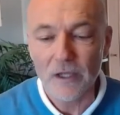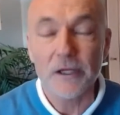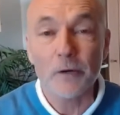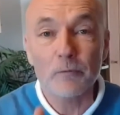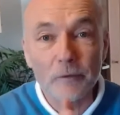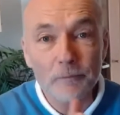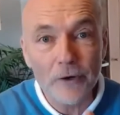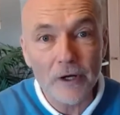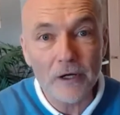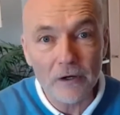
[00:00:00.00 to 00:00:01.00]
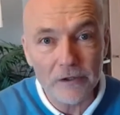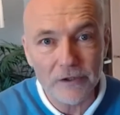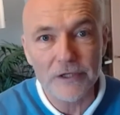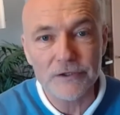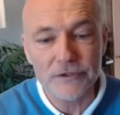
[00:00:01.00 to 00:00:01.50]
they were
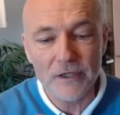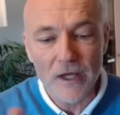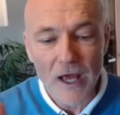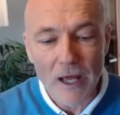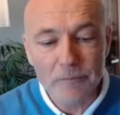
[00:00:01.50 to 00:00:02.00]
prioritized and